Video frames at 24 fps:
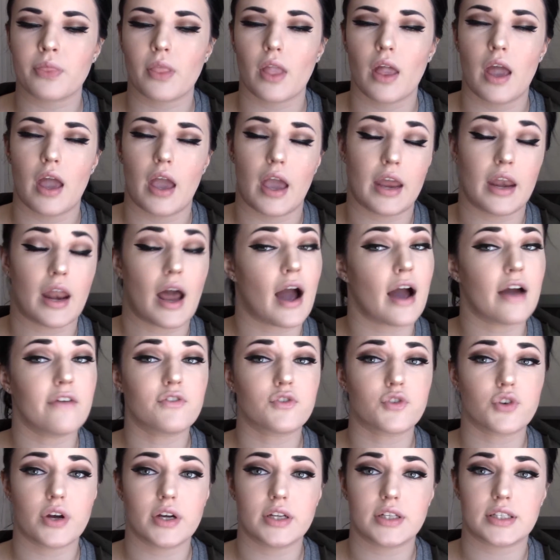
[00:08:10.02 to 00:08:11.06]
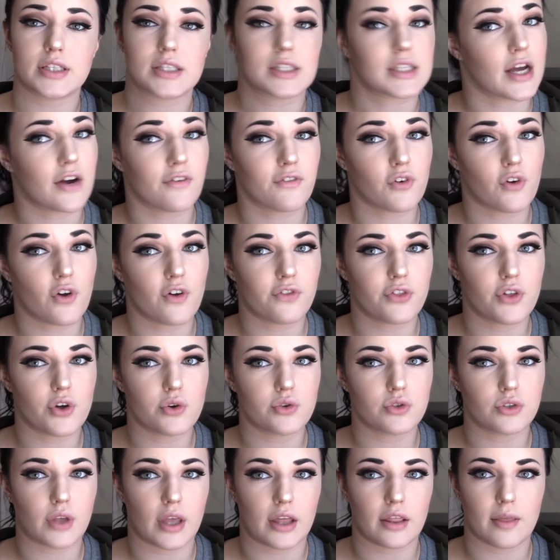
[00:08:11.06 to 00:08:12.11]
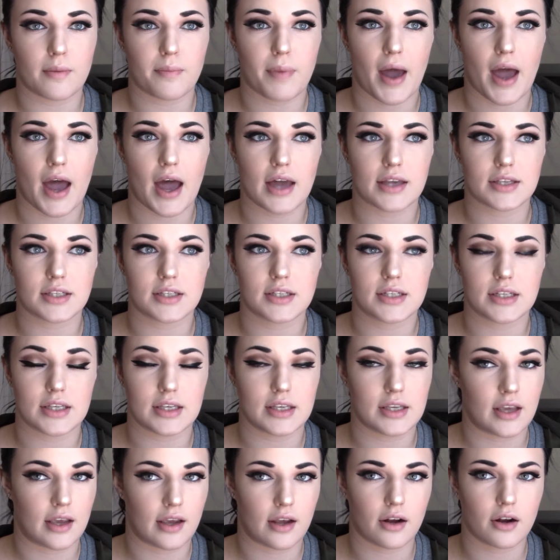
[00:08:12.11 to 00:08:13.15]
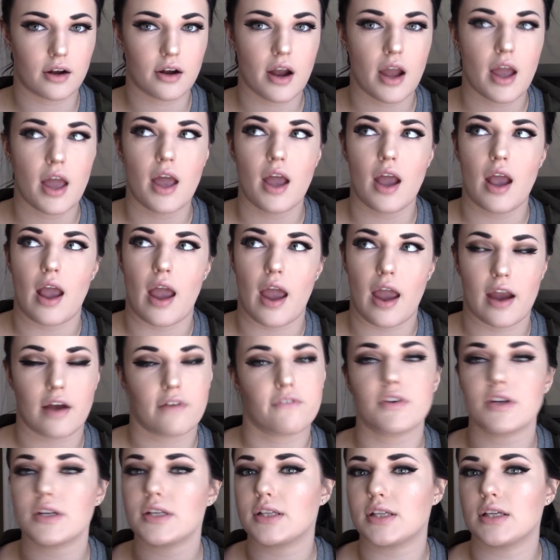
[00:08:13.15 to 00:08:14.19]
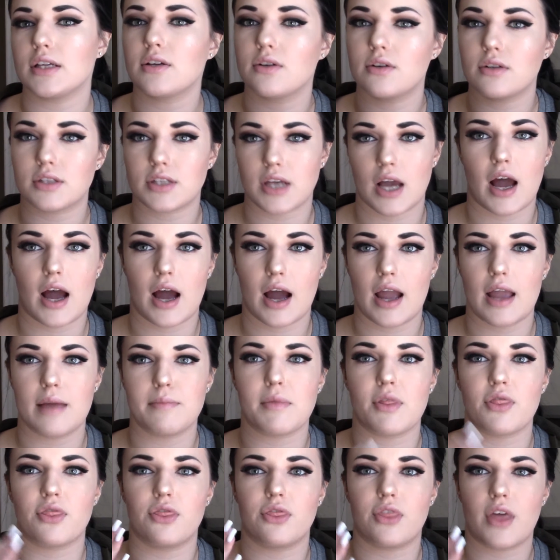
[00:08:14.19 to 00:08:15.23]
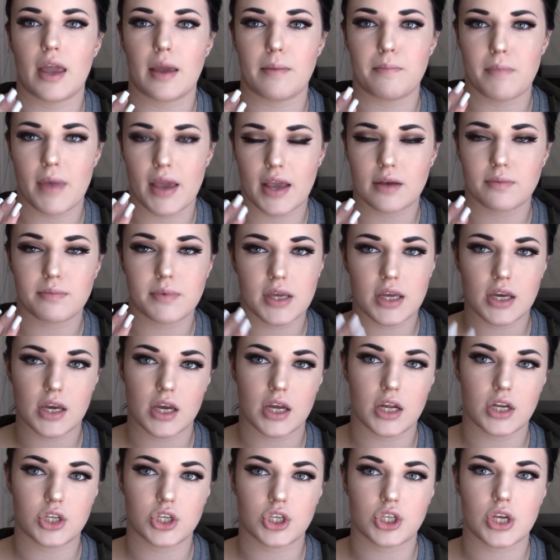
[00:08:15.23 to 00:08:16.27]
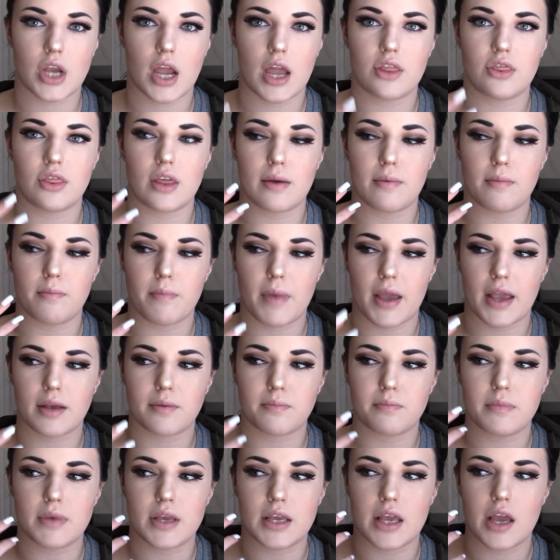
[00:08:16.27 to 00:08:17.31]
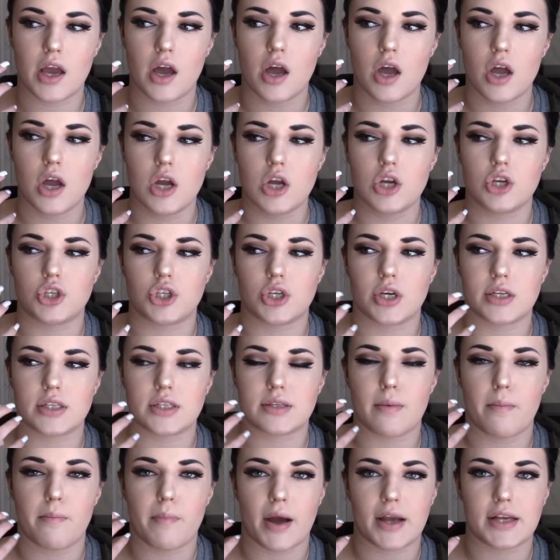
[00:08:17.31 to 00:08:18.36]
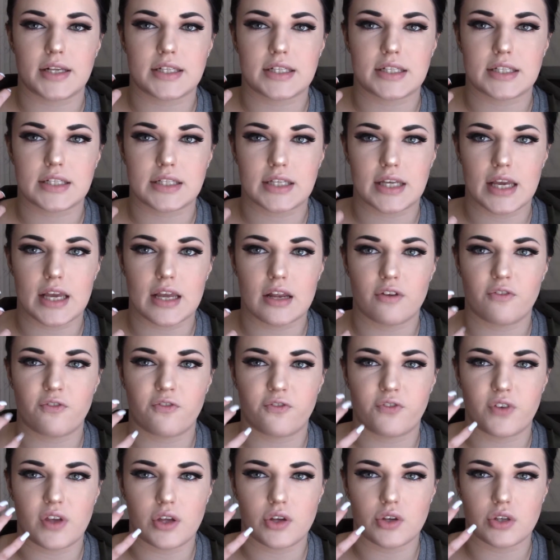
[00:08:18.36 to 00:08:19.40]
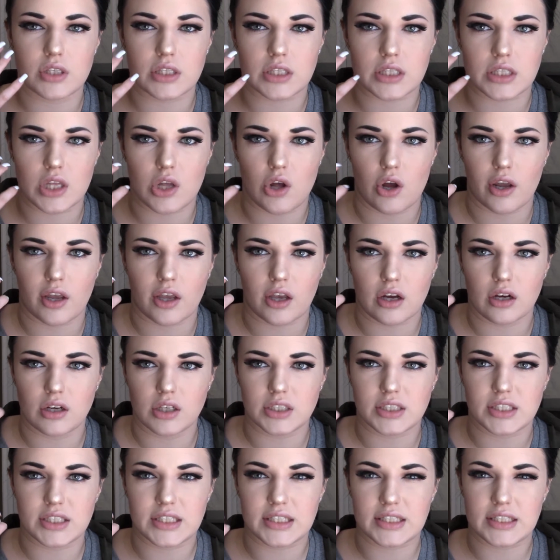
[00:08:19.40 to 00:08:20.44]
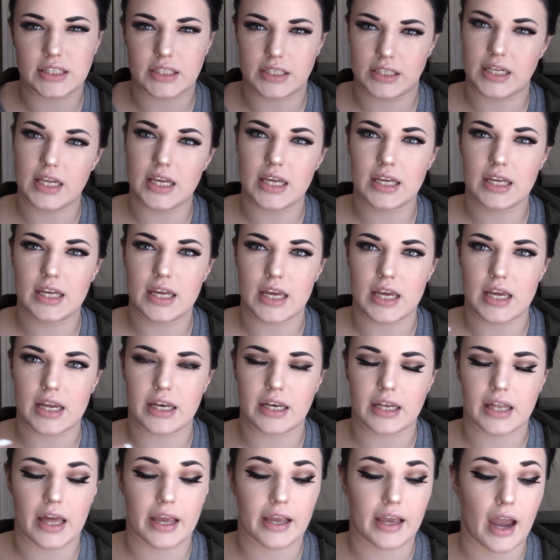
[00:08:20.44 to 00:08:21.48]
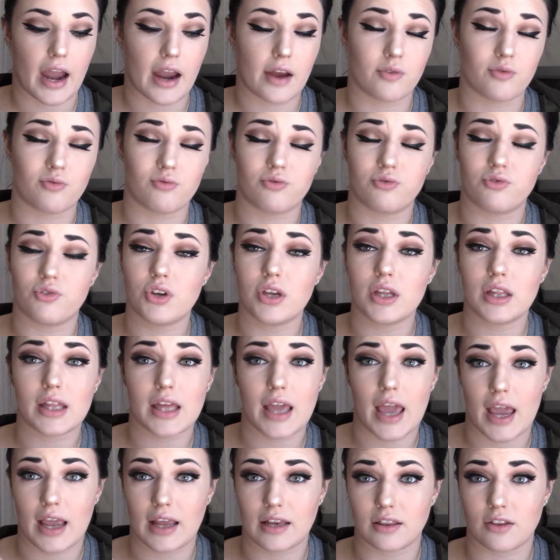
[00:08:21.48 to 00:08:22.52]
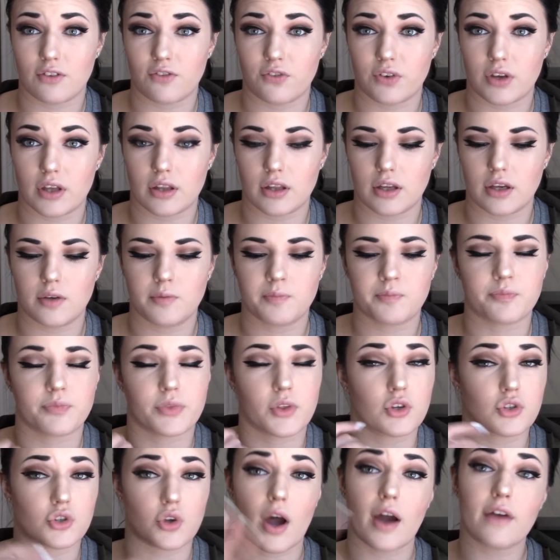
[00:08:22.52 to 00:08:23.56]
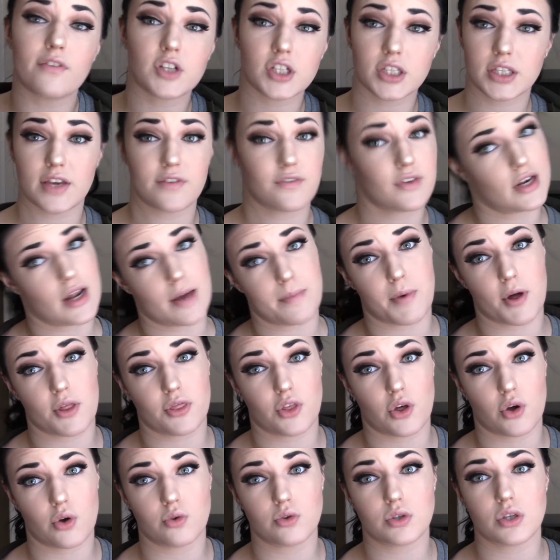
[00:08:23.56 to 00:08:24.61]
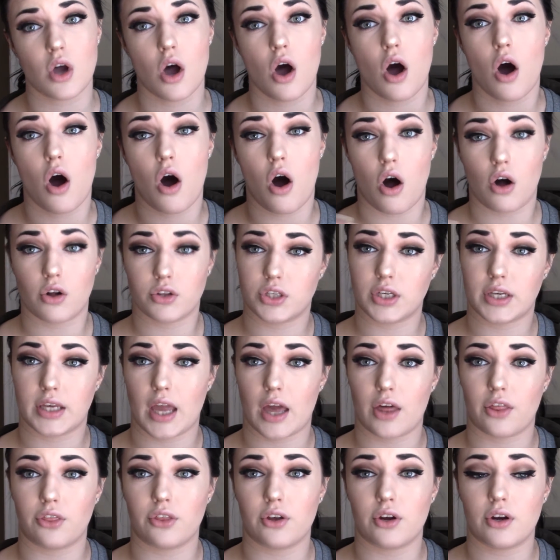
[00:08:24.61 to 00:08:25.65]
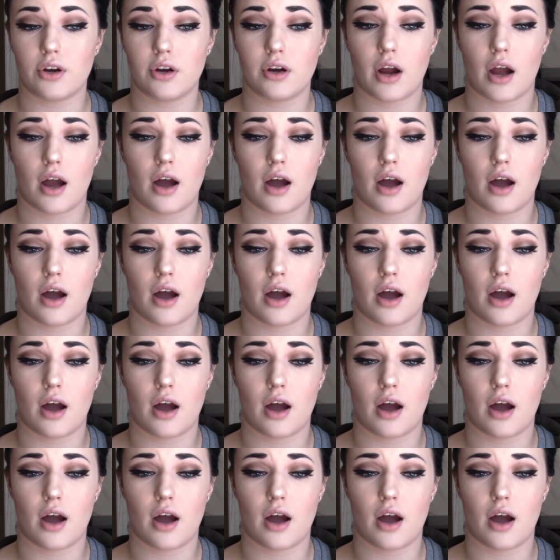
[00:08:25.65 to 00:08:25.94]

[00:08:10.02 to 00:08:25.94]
And I've tried several of those in the past year. Every single time they make me itch and they make me just, my skin feels like stinging. Like I really hate the feeling. So I've just given up on those altogether.